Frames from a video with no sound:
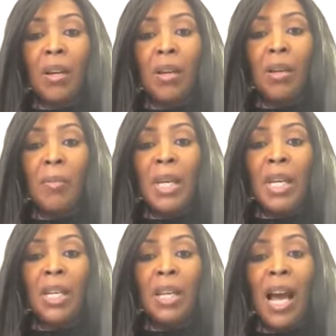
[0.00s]

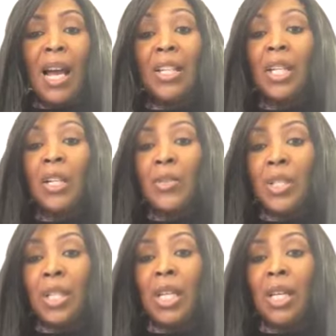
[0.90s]
And I couldn't
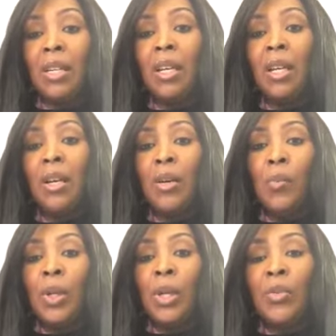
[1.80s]
understand
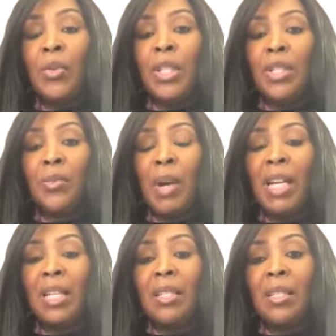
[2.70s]
one of the reasons
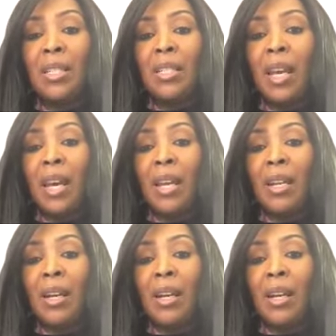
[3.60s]
why he did that